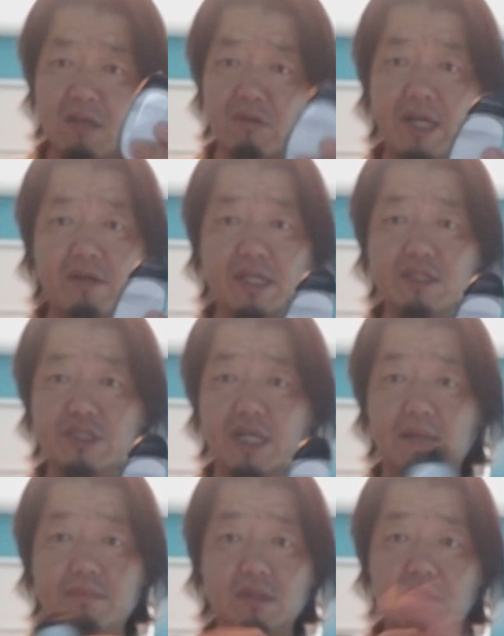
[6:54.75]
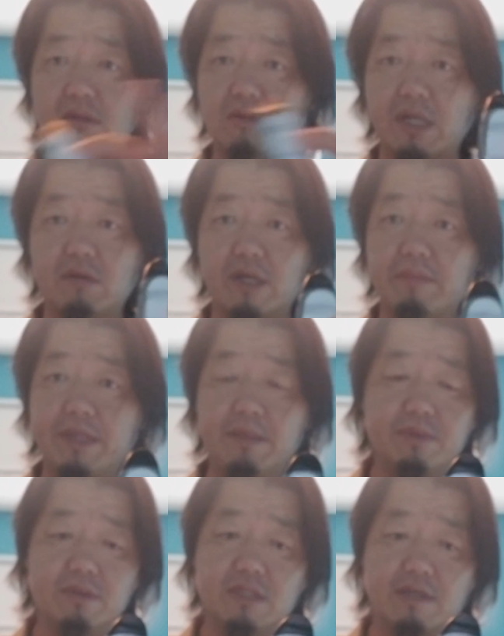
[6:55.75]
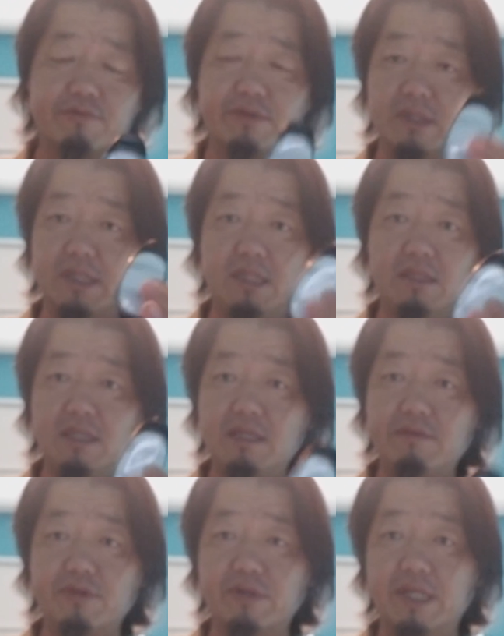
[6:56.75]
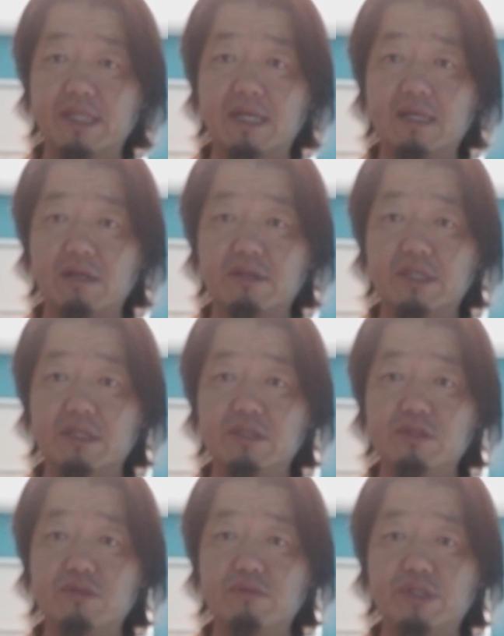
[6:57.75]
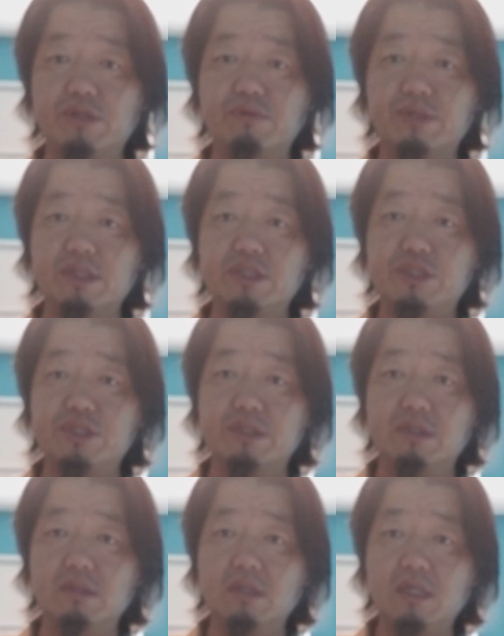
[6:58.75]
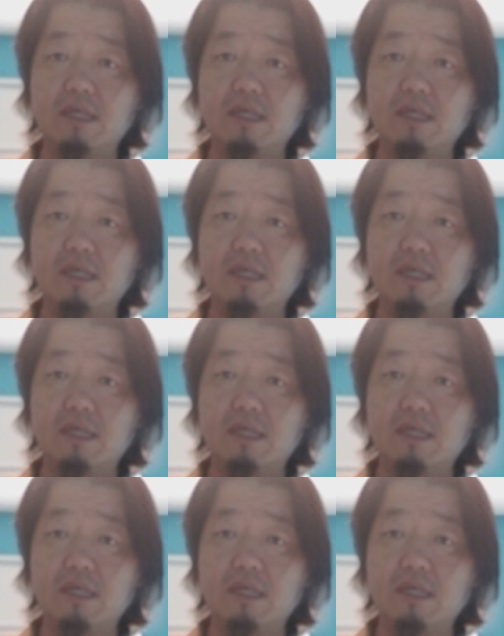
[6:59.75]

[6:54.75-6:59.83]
Great, great shop. Great, great people. Definitely, if you're in that area, you you really should.